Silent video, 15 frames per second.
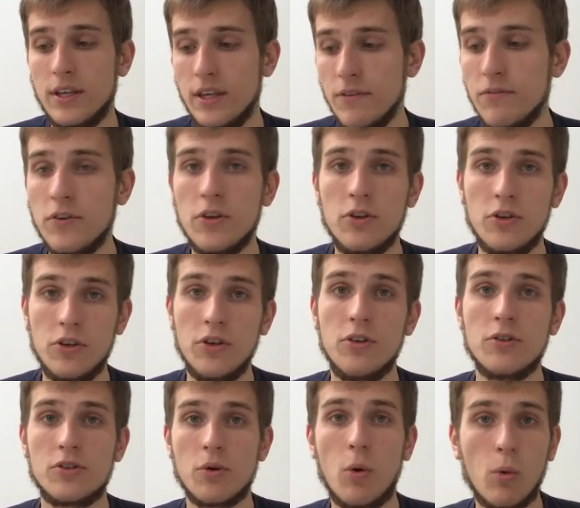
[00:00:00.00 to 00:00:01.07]
if you
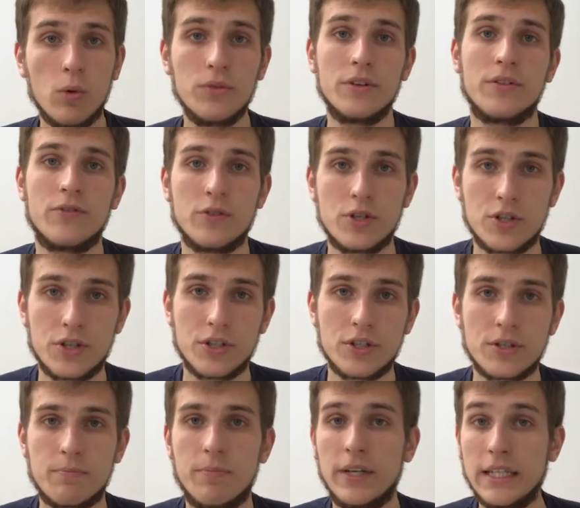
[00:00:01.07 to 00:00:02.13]
use older
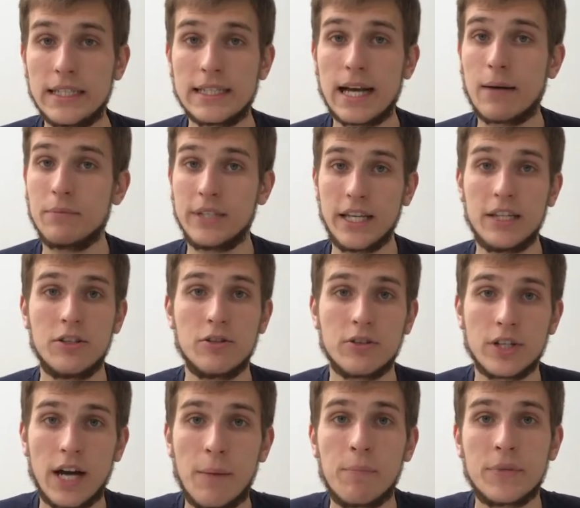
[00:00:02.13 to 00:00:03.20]
versions, please update
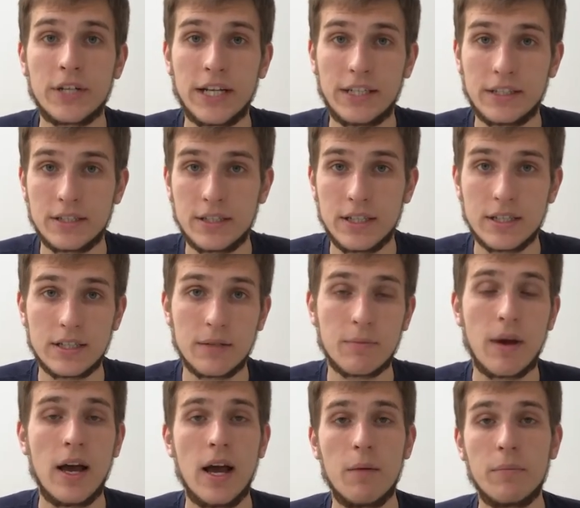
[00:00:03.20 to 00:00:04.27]
your operating system,
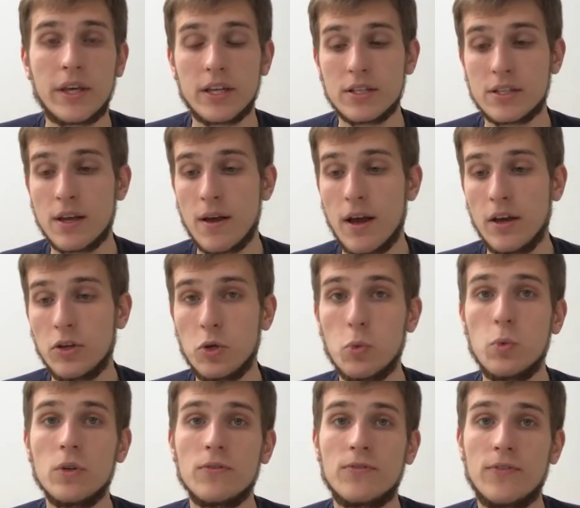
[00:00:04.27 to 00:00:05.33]
because you
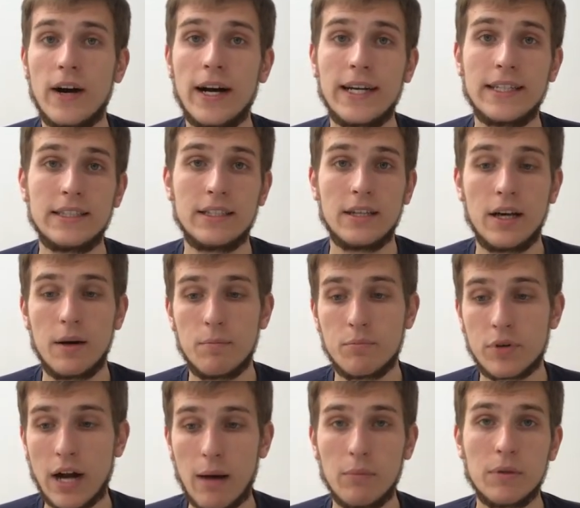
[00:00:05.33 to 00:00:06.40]
will find
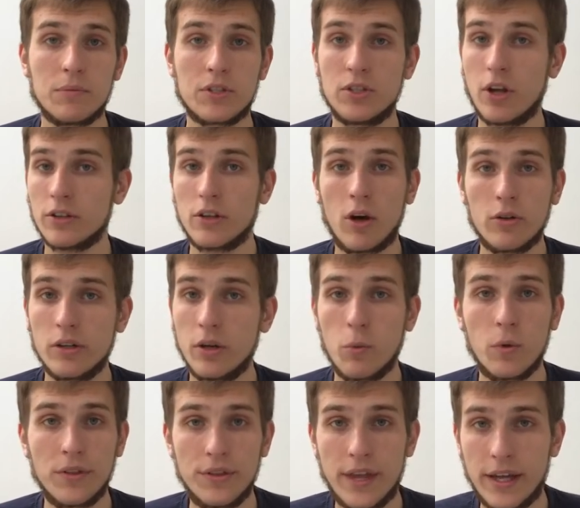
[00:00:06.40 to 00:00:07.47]
problems not only
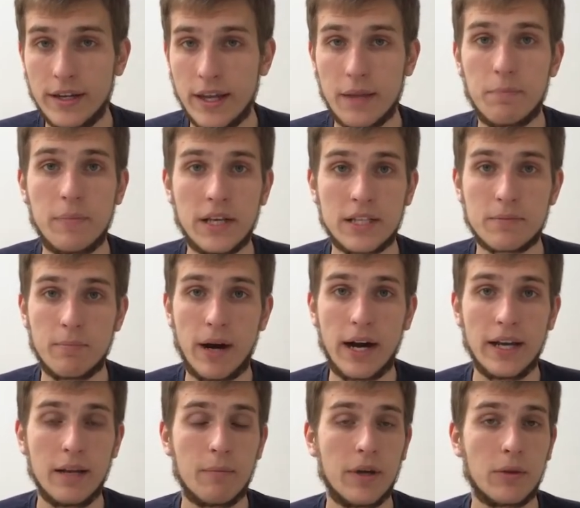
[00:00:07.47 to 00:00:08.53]
with the Netpeak
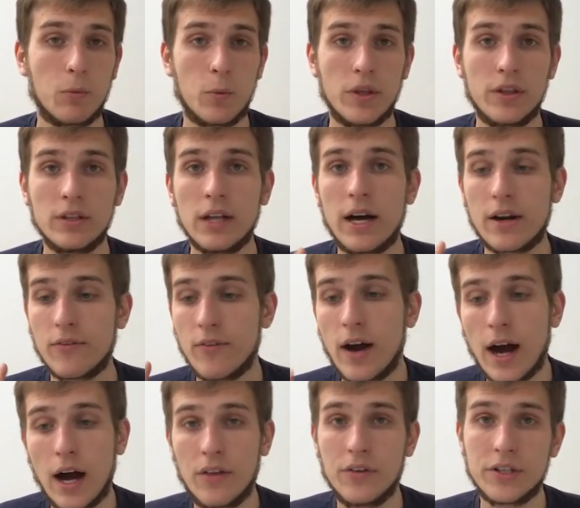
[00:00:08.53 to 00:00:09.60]
Spider but with a lot of
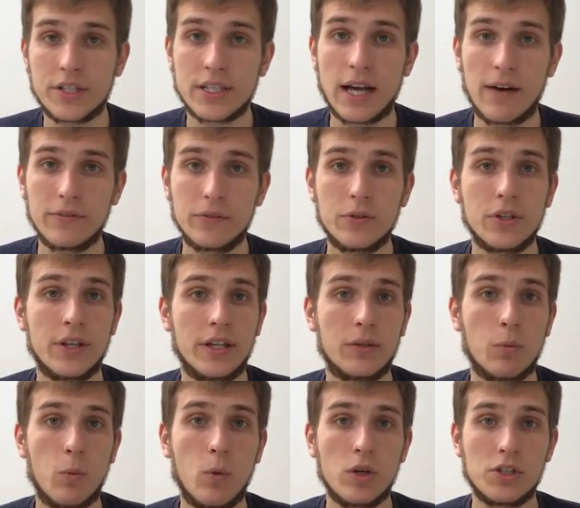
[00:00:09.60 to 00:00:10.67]
other software that
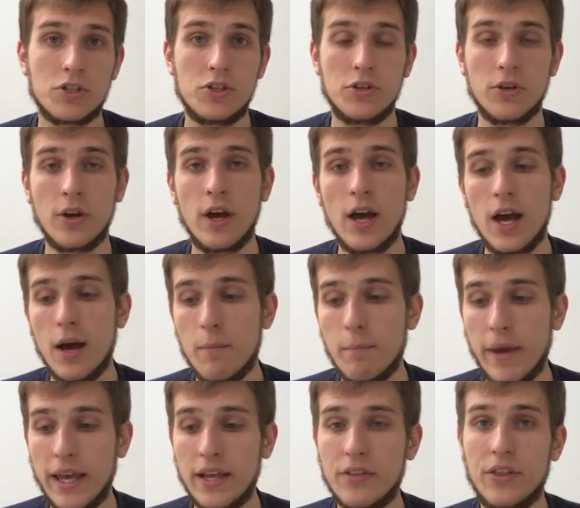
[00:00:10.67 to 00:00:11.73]
want to
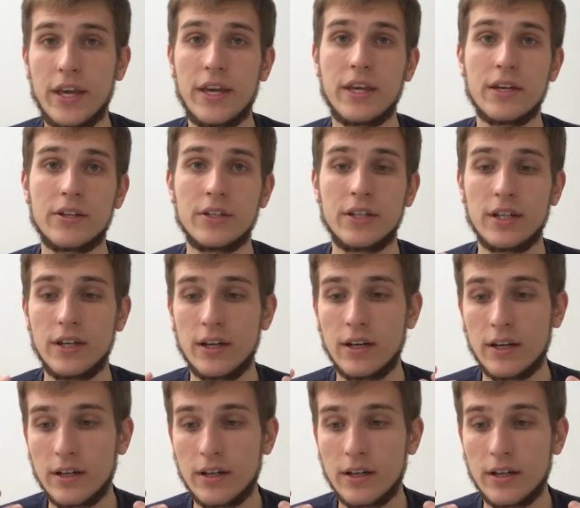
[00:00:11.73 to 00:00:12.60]
make their